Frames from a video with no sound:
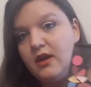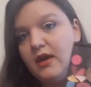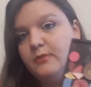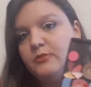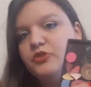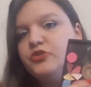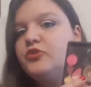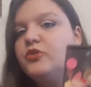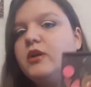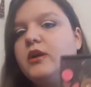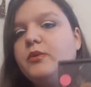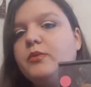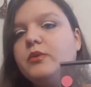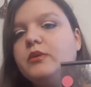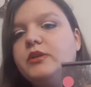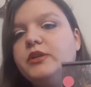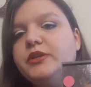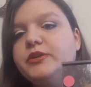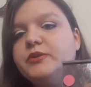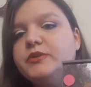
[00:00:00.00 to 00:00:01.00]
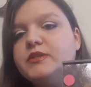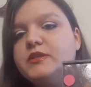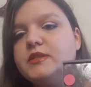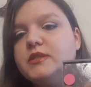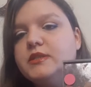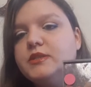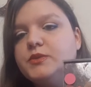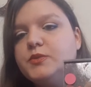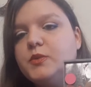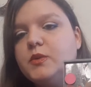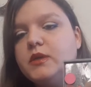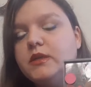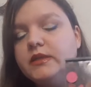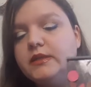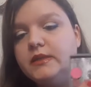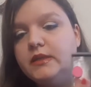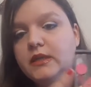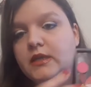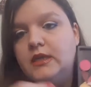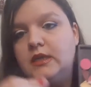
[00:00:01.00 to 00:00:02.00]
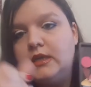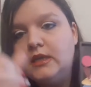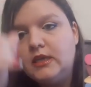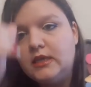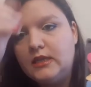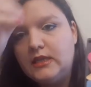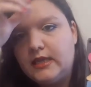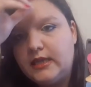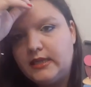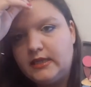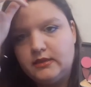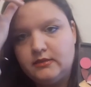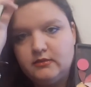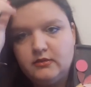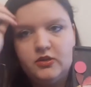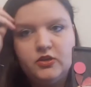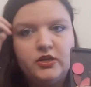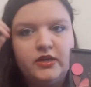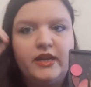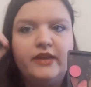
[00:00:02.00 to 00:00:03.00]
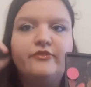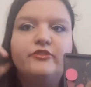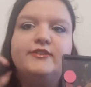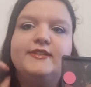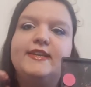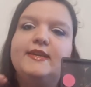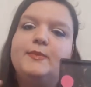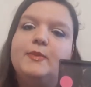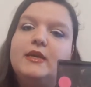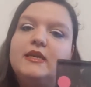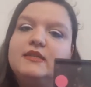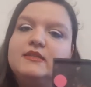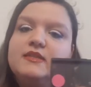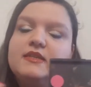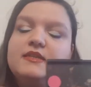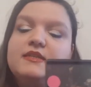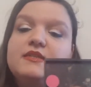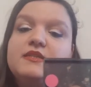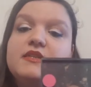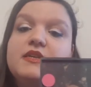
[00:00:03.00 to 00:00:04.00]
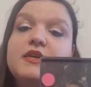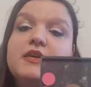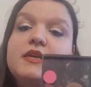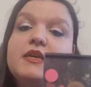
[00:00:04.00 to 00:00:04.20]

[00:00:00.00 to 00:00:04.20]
I'm sure I will use this one like on an everyday basis,